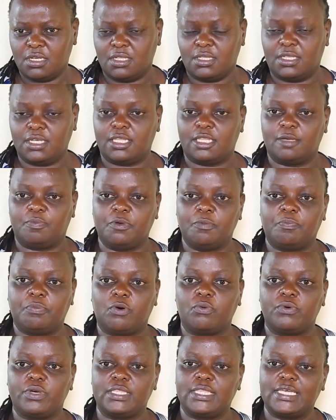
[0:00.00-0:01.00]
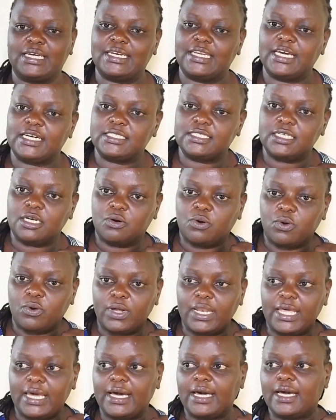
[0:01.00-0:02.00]
They are the people with a dirty
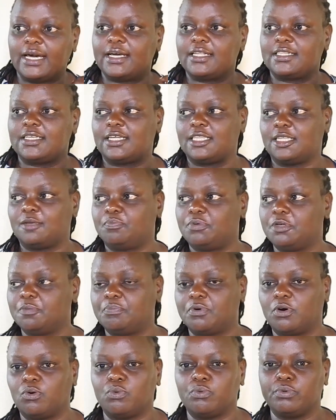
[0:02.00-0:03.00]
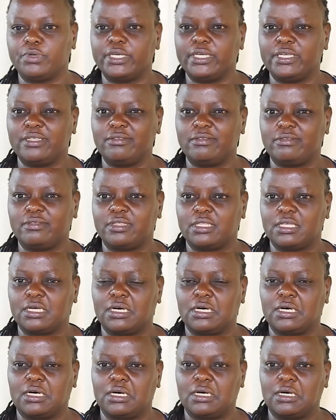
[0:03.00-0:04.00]
collar, they are the people with
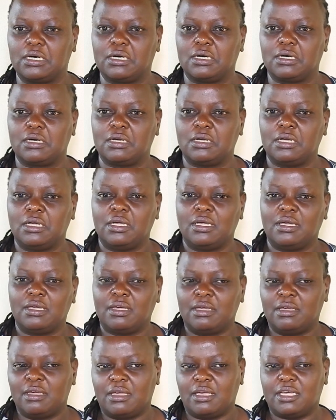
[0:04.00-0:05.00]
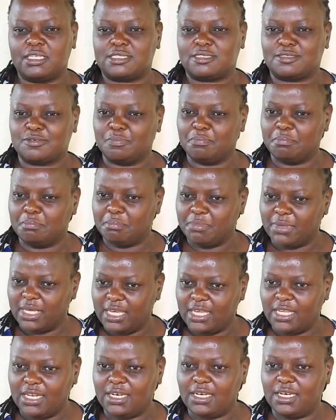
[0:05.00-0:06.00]
a
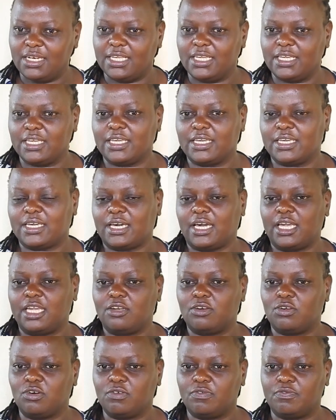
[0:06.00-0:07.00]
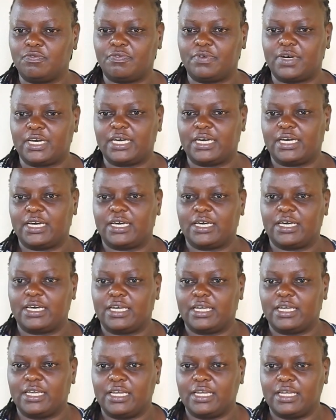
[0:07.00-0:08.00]
smelling kind of,
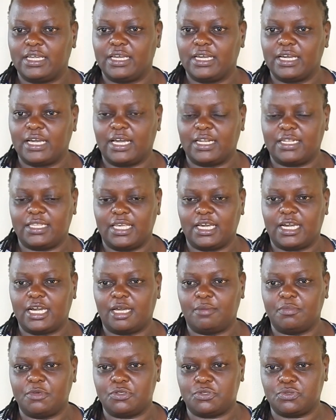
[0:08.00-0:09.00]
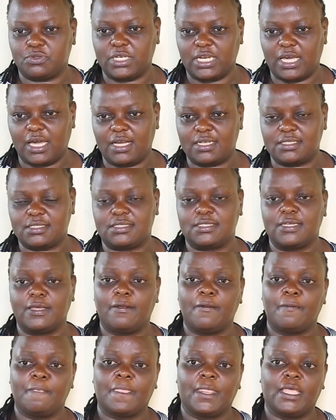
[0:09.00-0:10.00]
and they are coming to
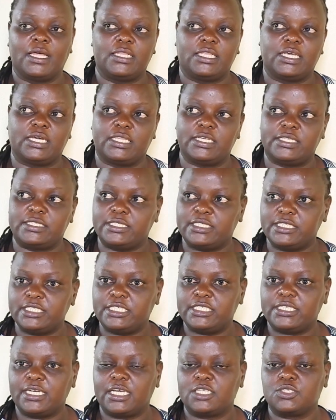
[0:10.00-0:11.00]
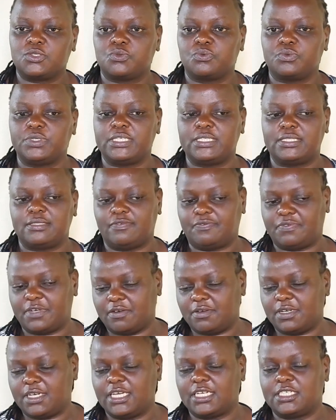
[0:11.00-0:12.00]
class. They are the teachers with
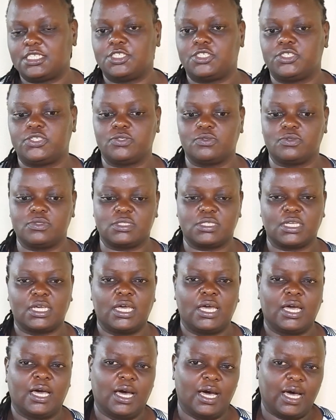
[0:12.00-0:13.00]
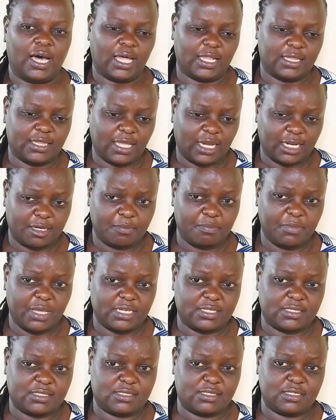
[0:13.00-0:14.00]
very dirty shoes, and that
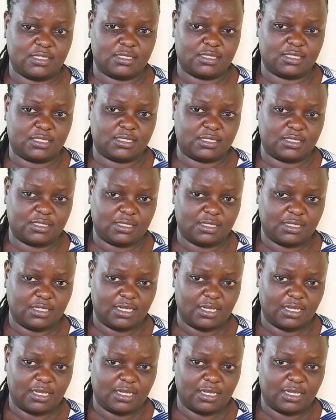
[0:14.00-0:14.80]
makes it